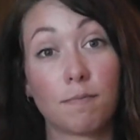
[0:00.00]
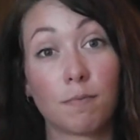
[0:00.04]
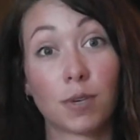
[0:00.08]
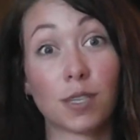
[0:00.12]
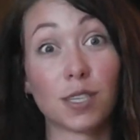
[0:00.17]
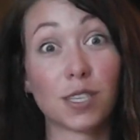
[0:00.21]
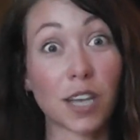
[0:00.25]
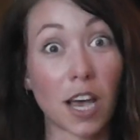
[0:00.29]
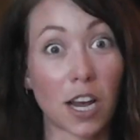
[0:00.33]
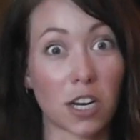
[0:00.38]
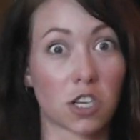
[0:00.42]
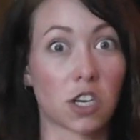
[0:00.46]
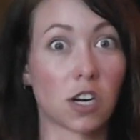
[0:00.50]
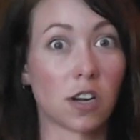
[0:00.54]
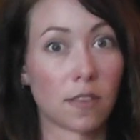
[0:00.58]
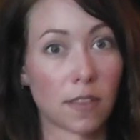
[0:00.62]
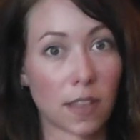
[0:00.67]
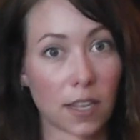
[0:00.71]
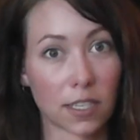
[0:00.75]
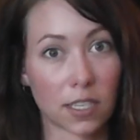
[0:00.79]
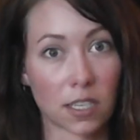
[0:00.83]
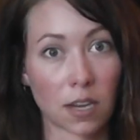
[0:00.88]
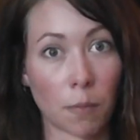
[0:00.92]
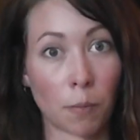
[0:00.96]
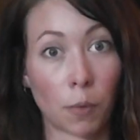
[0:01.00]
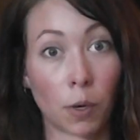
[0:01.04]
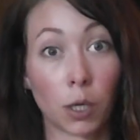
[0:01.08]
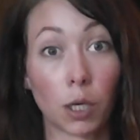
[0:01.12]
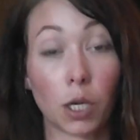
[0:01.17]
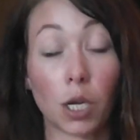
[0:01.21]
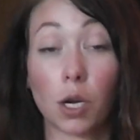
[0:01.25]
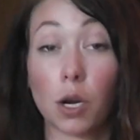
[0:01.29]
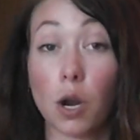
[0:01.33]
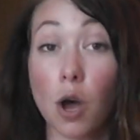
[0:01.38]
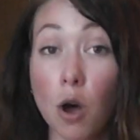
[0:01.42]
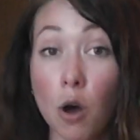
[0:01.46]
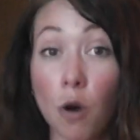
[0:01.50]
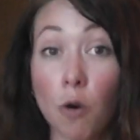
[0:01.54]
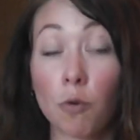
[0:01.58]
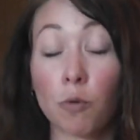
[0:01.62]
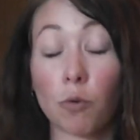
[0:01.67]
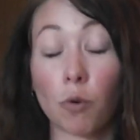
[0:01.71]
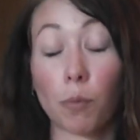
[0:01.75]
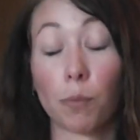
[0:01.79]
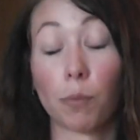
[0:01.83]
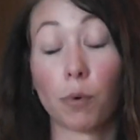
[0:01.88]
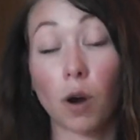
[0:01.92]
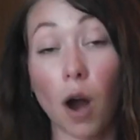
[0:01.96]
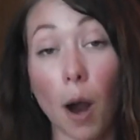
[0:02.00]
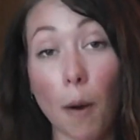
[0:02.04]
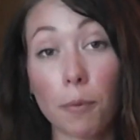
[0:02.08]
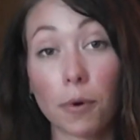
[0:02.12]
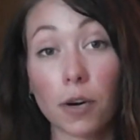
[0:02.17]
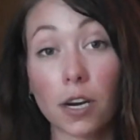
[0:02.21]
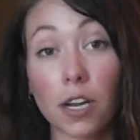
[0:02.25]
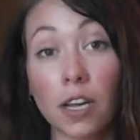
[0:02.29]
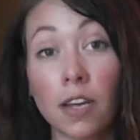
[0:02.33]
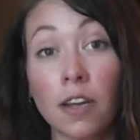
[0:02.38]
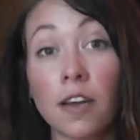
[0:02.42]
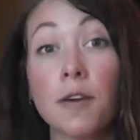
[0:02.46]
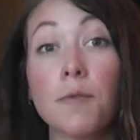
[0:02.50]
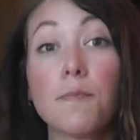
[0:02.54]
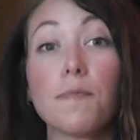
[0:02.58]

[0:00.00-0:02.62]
possession that someone can own or property,